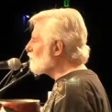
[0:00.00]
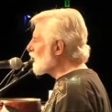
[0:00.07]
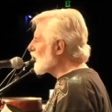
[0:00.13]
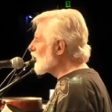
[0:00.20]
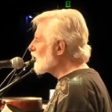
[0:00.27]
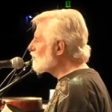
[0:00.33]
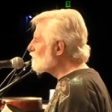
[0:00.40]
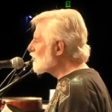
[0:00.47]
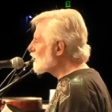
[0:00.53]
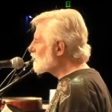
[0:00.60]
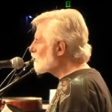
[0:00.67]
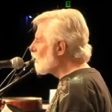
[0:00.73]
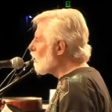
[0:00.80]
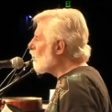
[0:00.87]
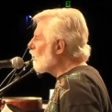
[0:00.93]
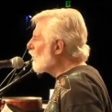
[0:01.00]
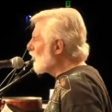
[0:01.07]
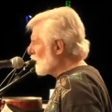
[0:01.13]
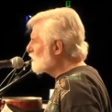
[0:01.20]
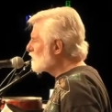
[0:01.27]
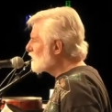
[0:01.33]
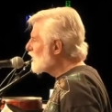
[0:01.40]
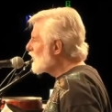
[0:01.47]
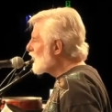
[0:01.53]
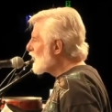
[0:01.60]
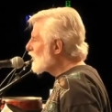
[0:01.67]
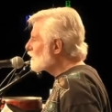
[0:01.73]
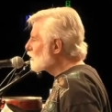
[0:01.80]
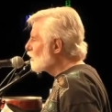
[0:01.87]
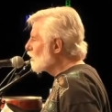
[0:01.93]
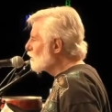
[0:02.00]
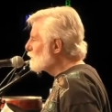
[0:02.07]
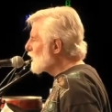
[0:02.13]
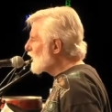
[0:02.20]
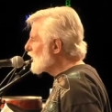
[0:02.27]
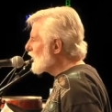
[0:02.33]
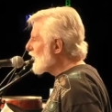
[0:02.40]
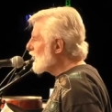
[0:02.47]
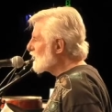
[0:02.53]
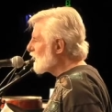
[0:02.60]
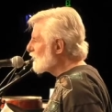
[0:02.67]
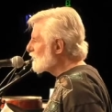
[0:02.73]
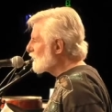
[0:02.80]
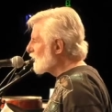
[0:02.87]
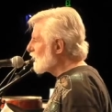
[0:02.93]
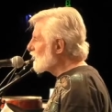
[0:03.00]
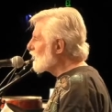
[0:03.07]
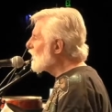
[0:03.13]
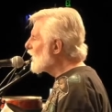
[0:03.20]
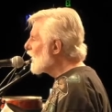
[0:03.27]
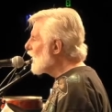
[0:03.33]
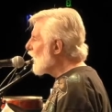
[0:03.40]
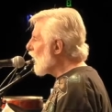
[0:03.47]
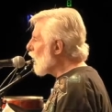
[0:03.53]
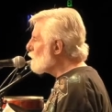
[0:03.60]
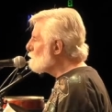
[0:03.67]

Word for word: favorite noise. It could be anything. A